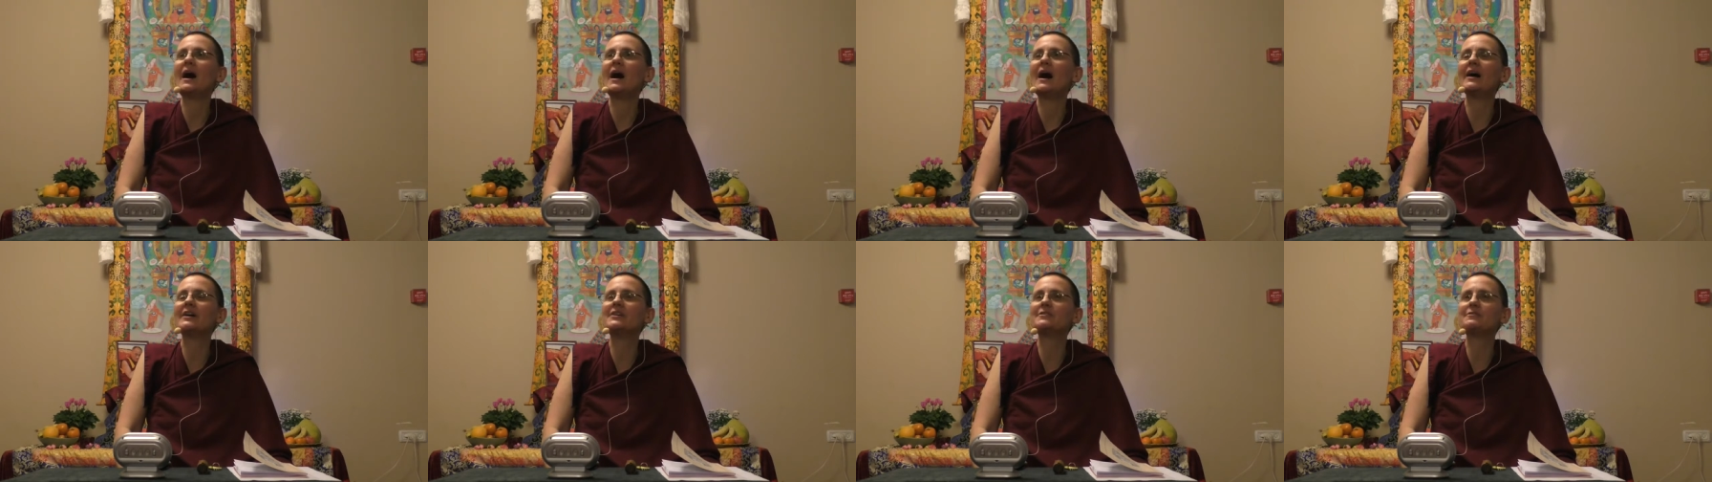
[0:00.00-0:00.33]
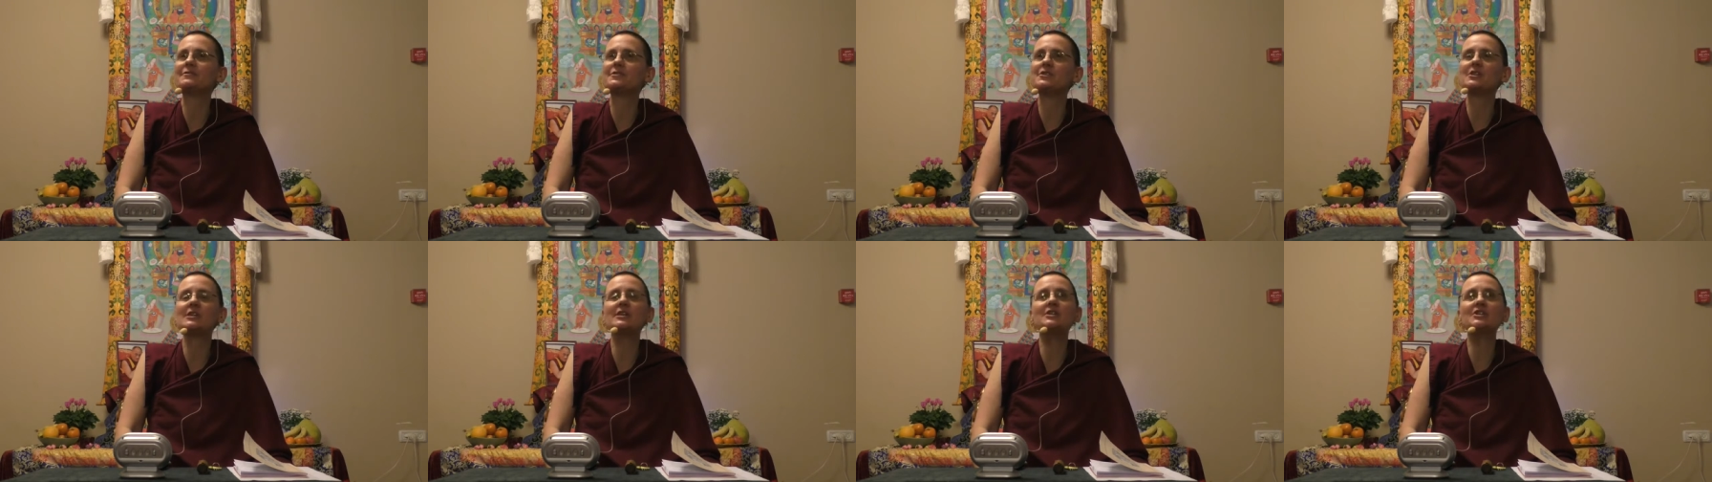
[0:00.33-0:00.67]

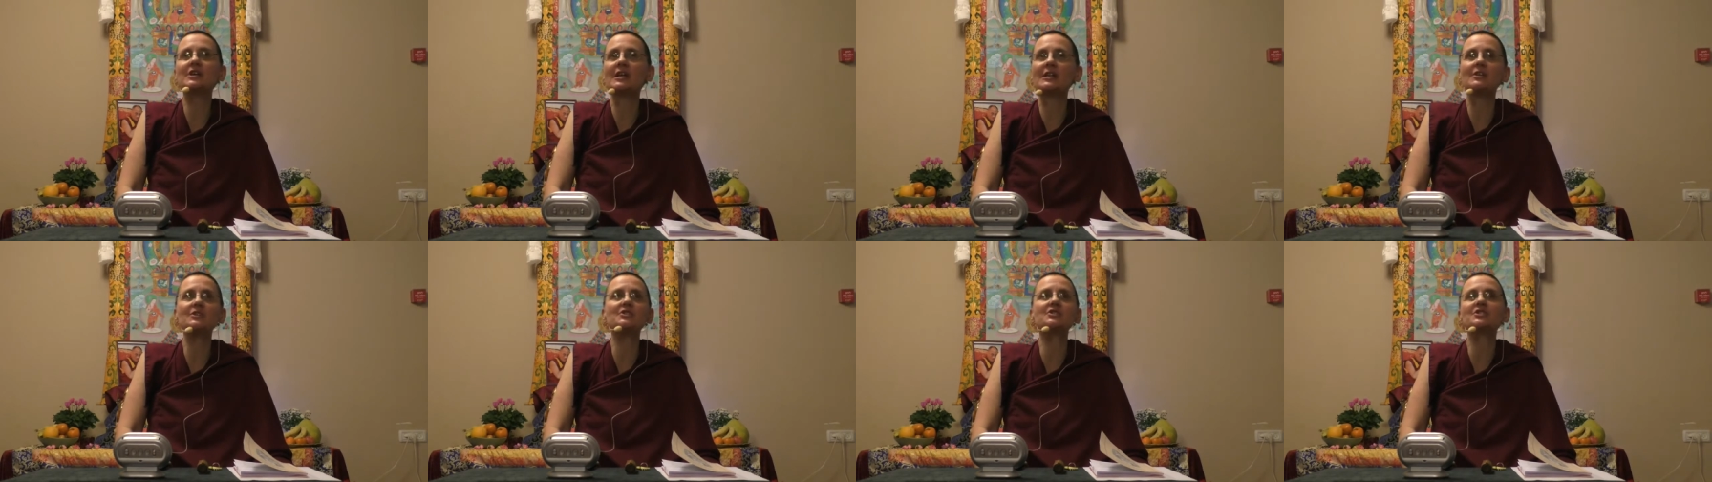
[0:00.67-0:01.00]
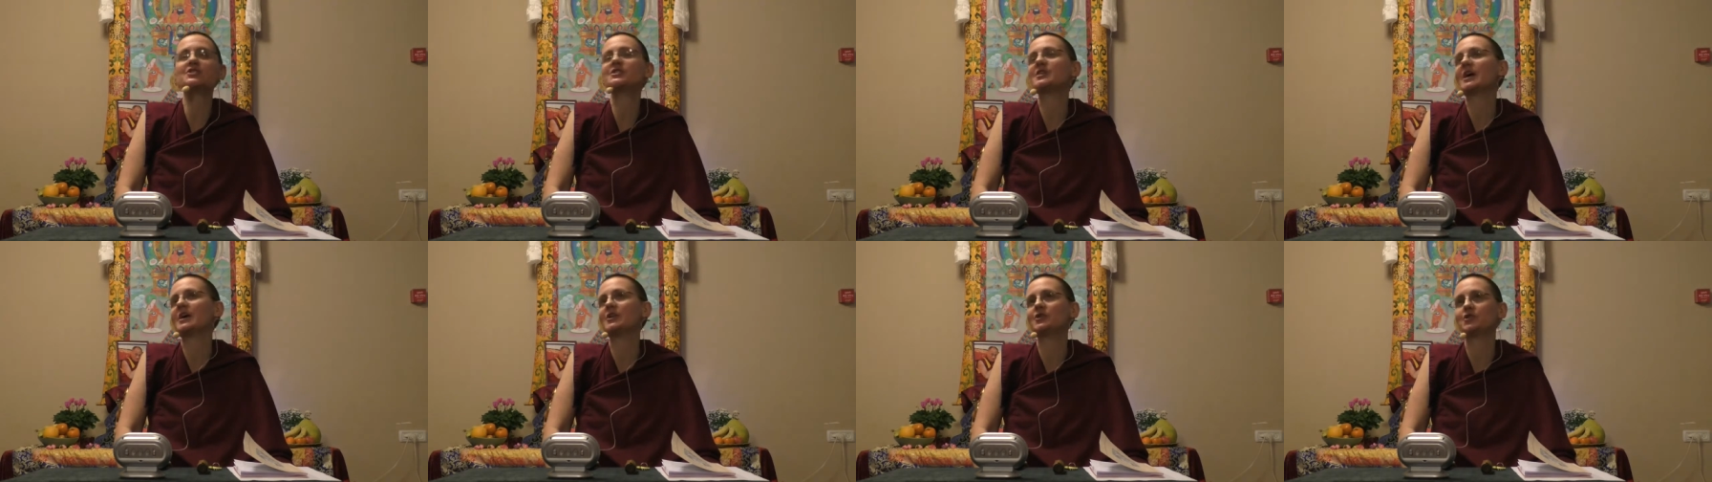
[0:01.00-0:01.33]
artificial
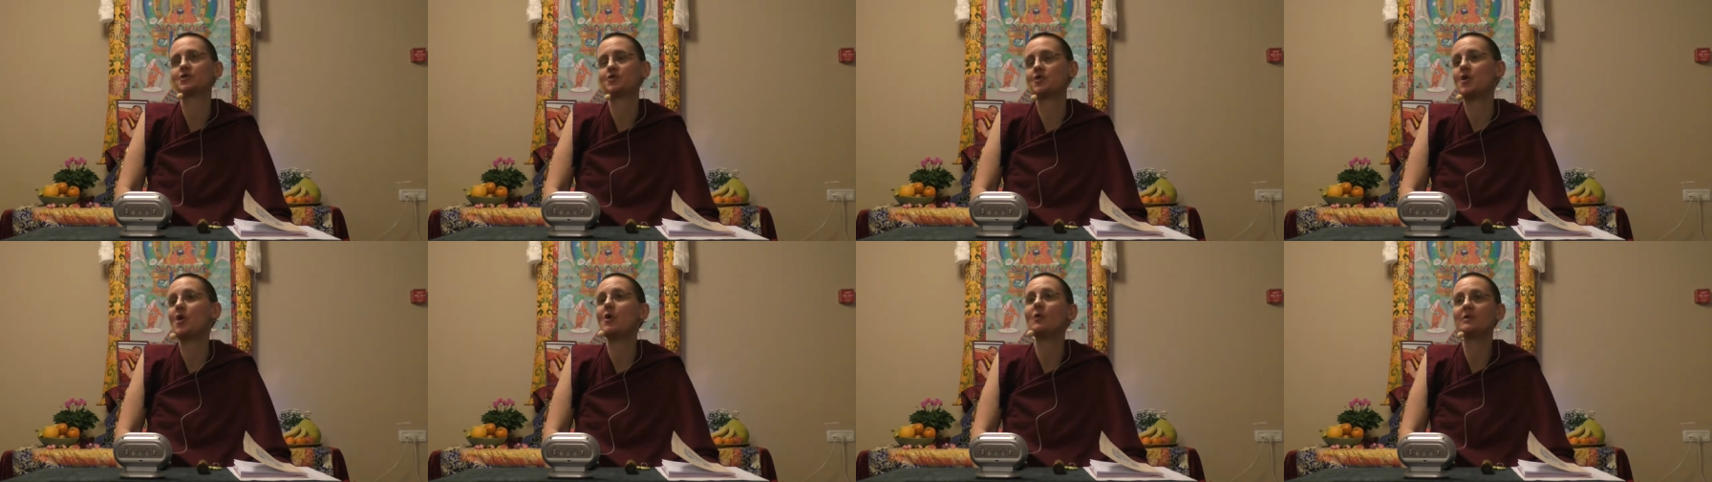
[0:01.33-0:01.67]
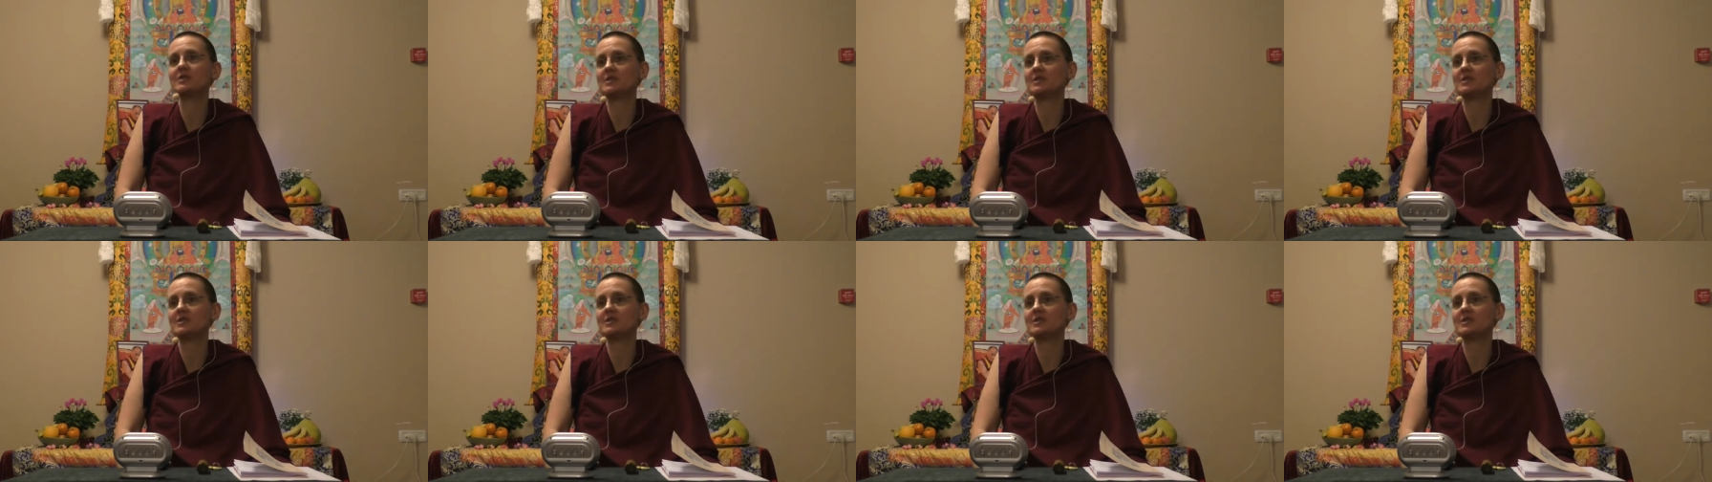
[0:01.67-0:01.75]
intelligence, I don't know.